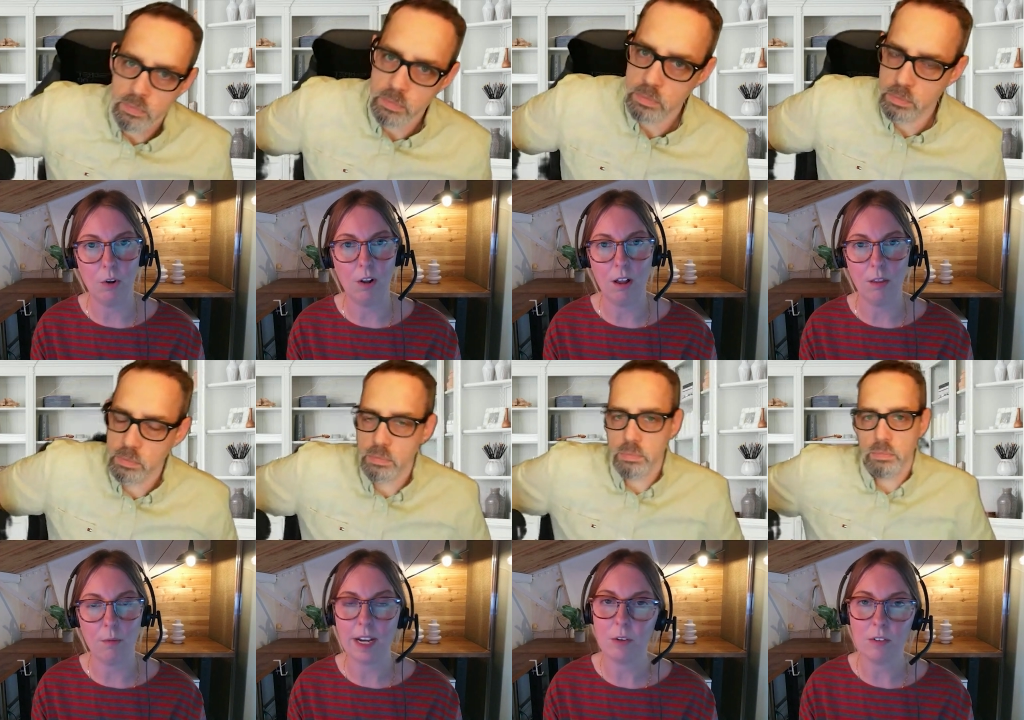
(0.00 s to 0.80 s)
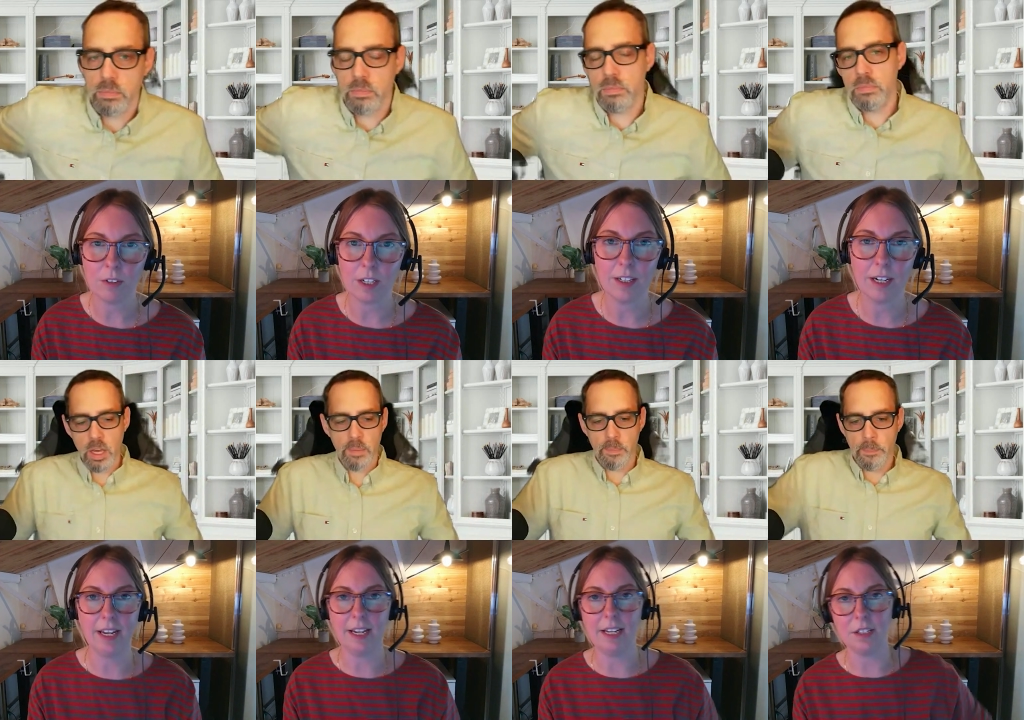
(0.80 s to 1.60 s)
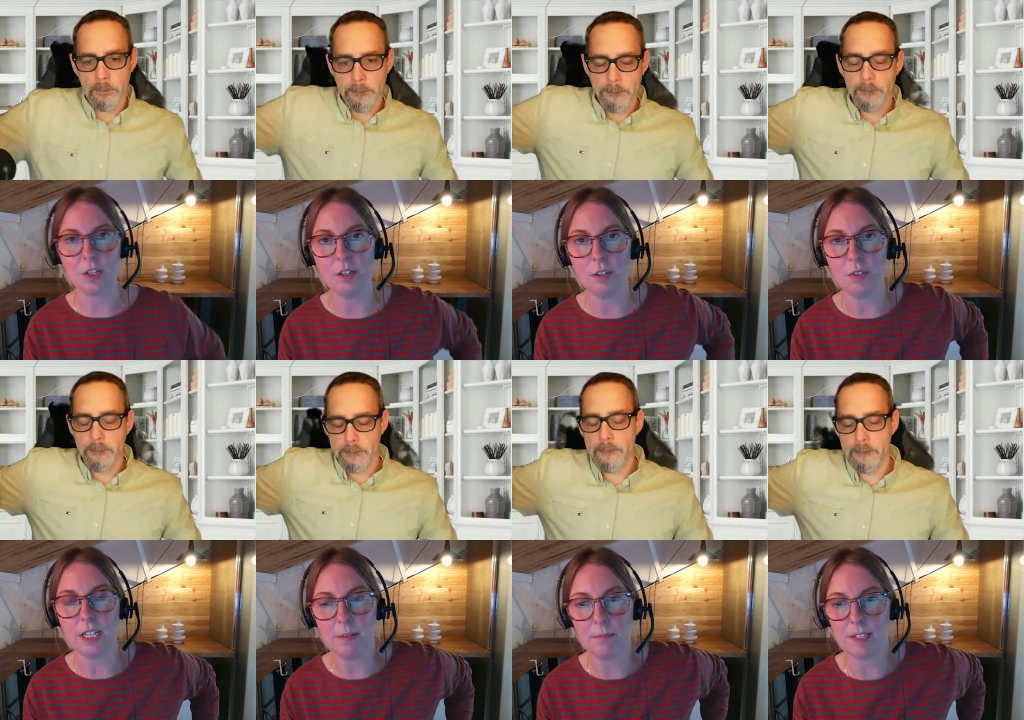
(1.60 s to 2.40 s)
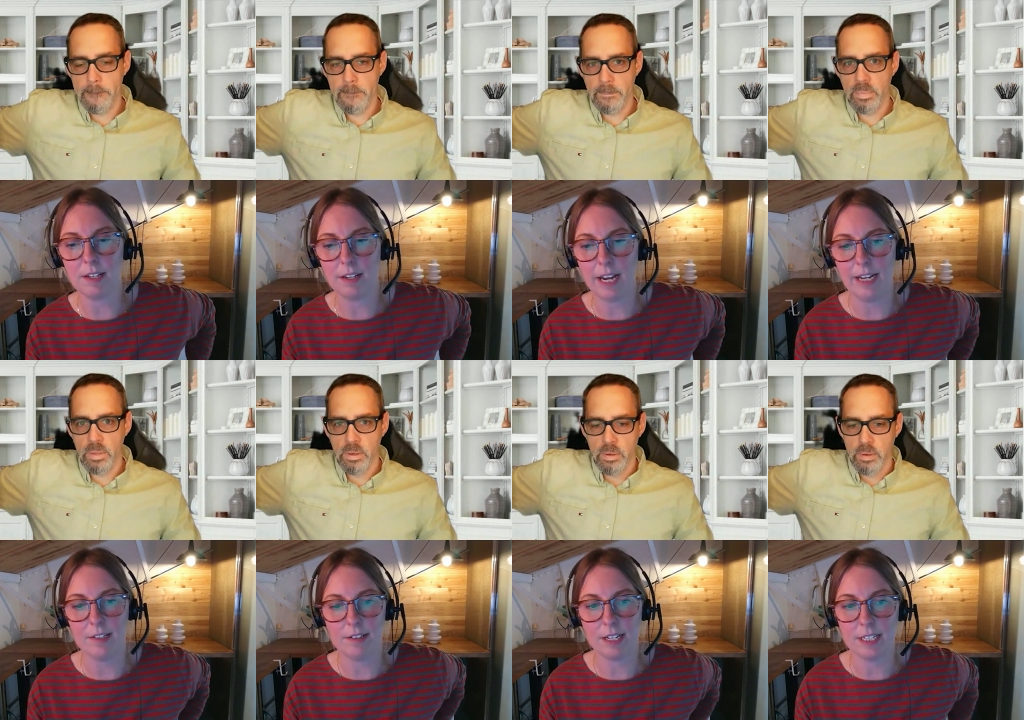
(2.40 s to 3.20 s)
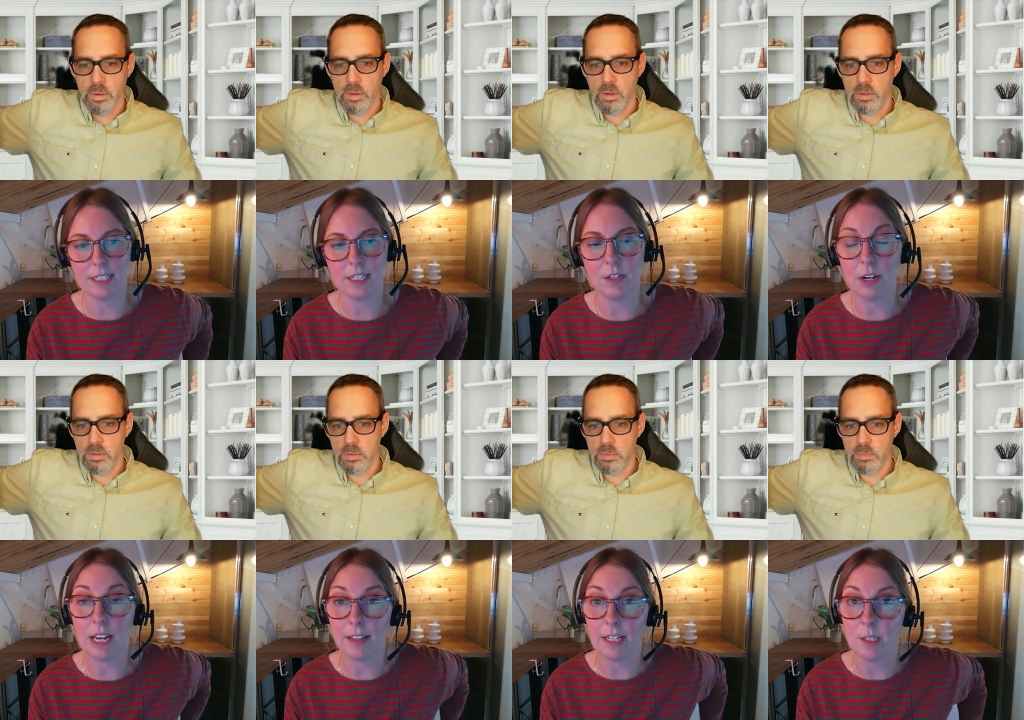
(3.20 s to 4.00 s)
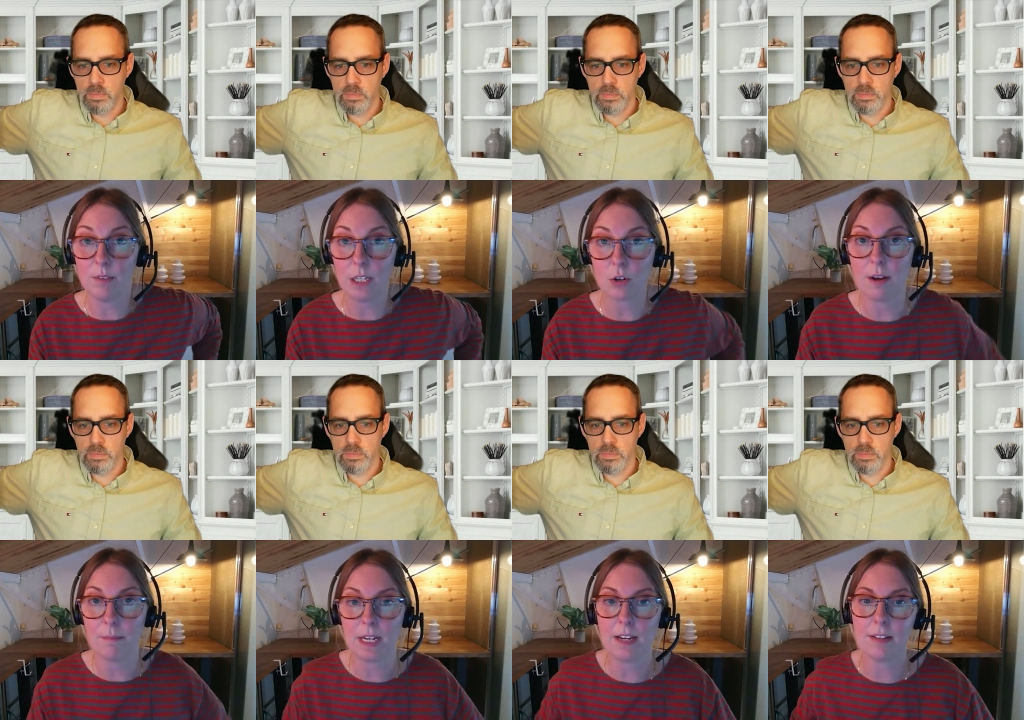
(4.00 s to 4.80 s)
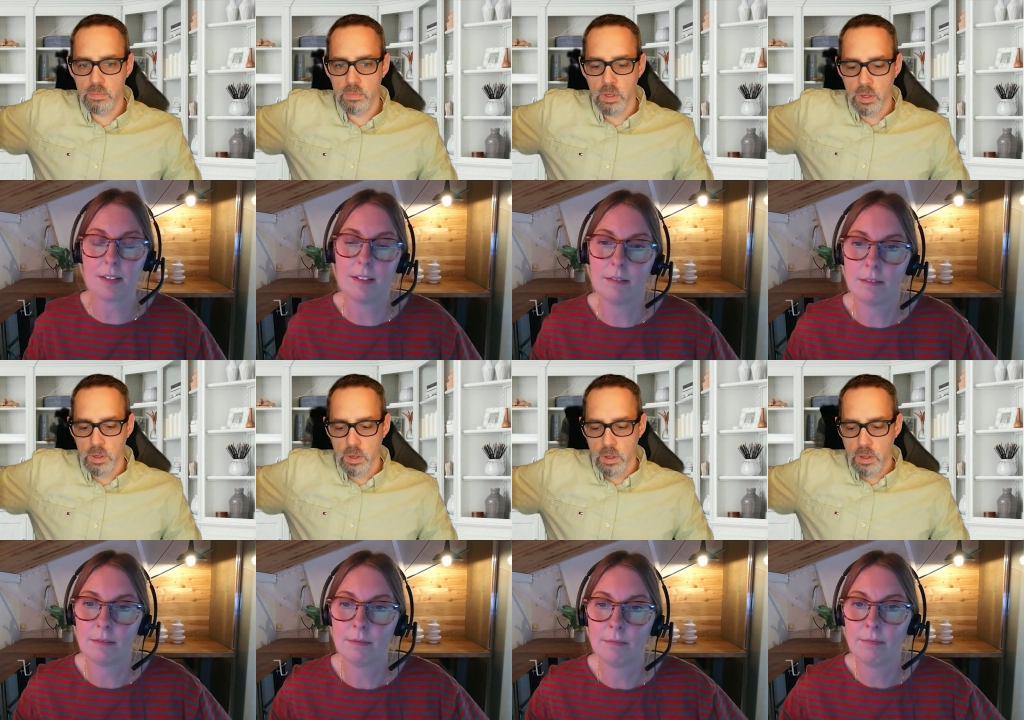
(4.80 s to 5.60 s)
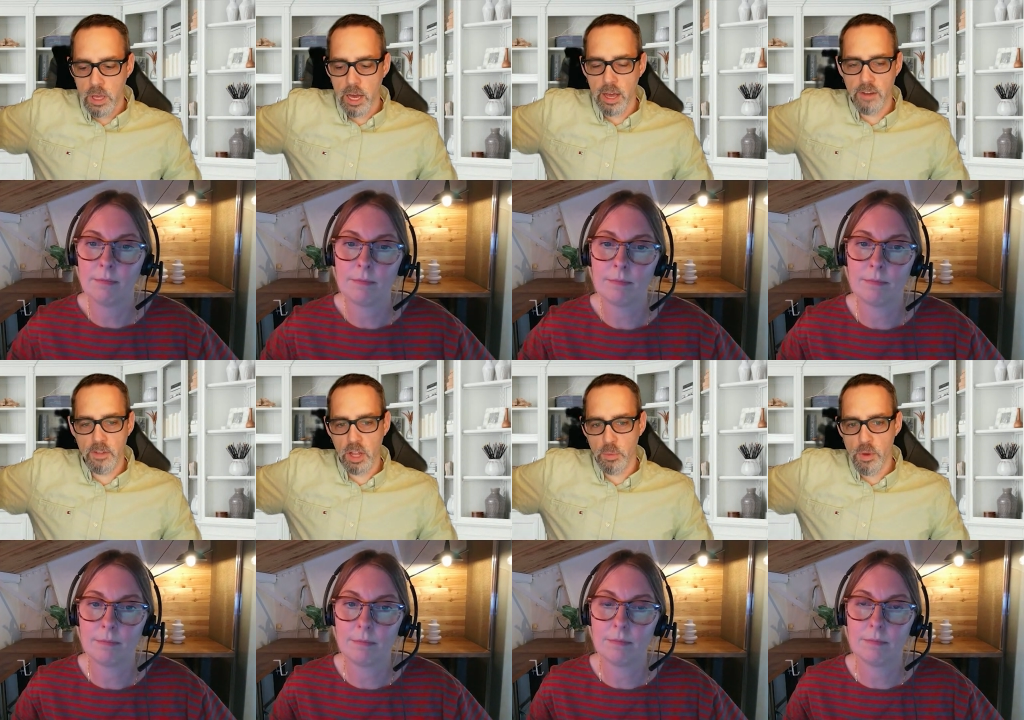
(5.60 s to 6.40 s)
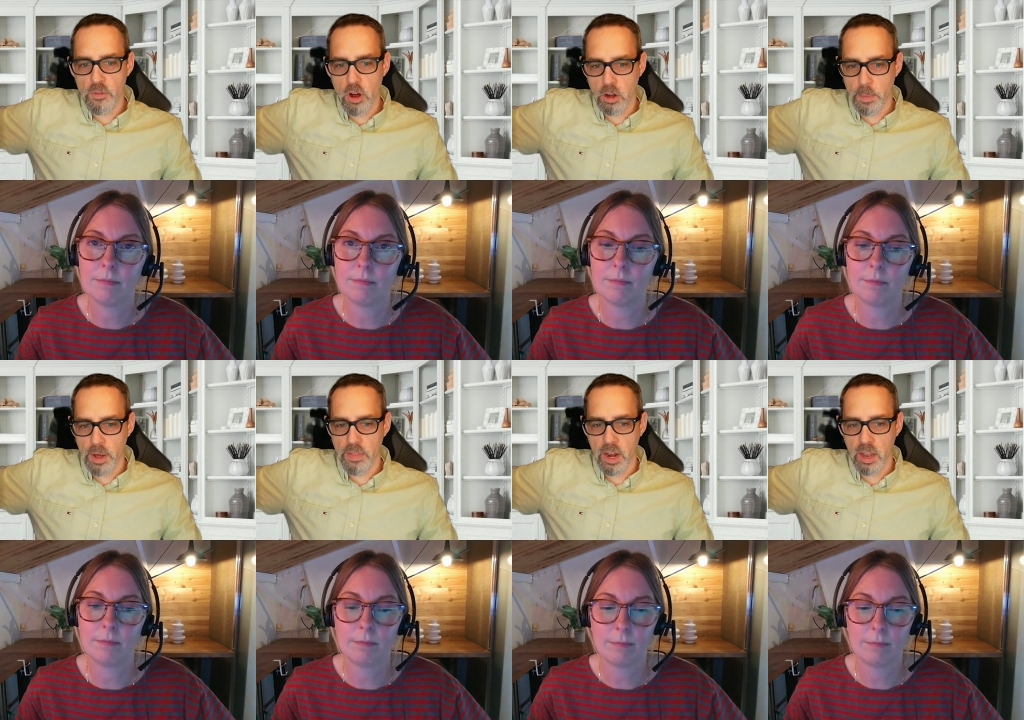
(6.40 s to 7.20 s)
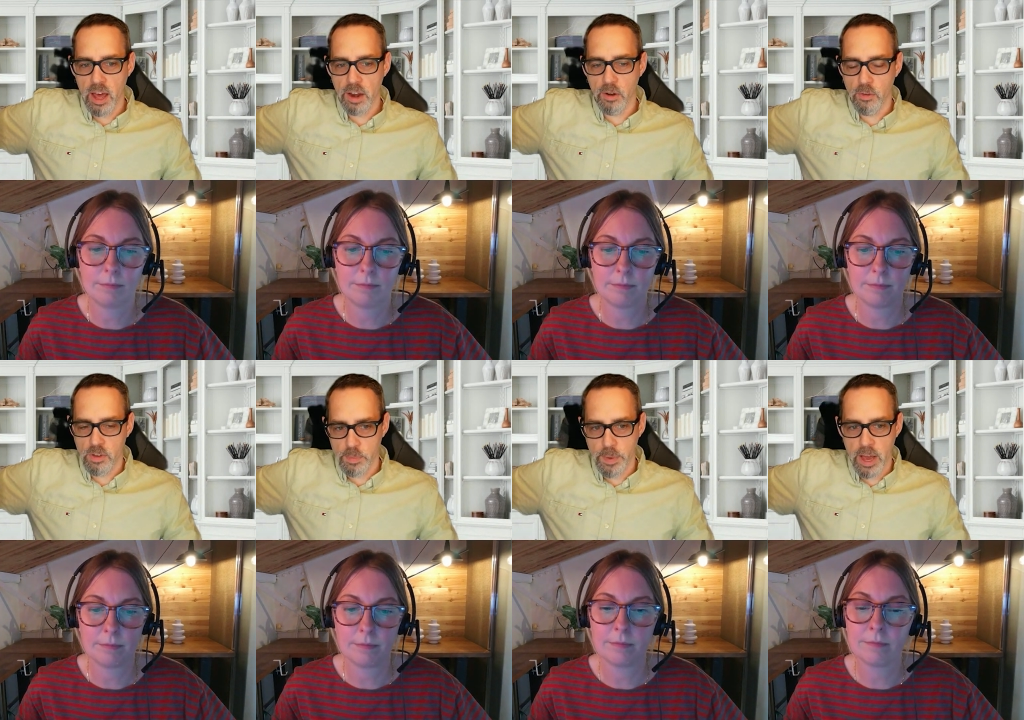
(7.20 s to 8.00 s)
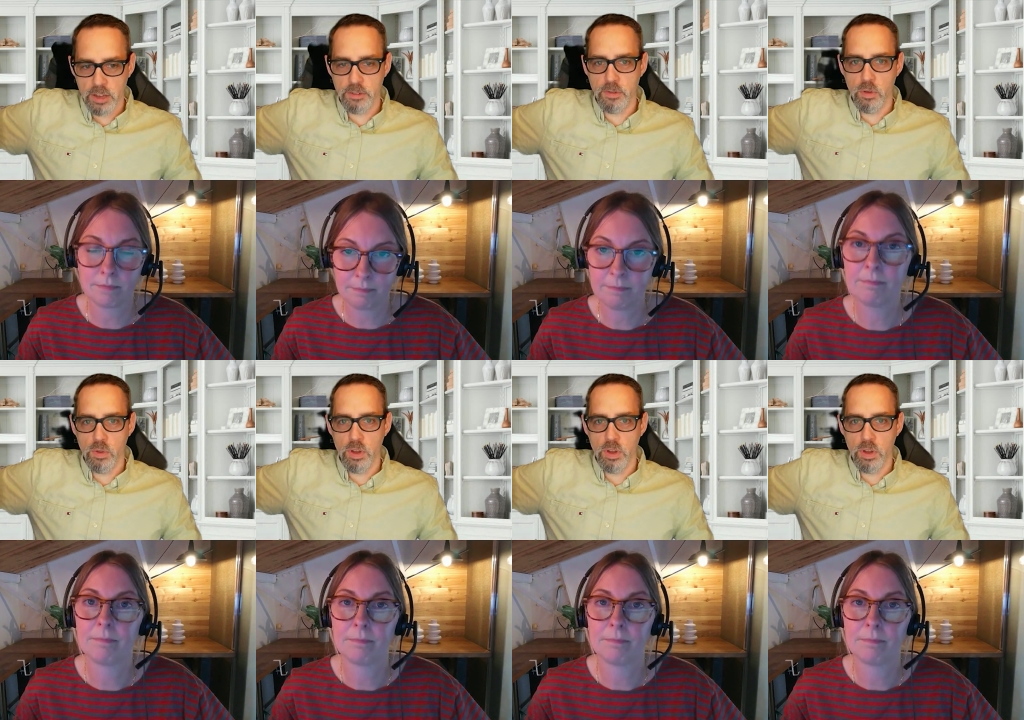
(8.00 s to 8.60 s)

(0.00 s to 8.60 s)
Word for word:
Speaker 1: roll all the way over yeah. into new teams and and continue to get these feature updates
Speaker 2: yeah, and I feel like we've talked about that a lot over the past few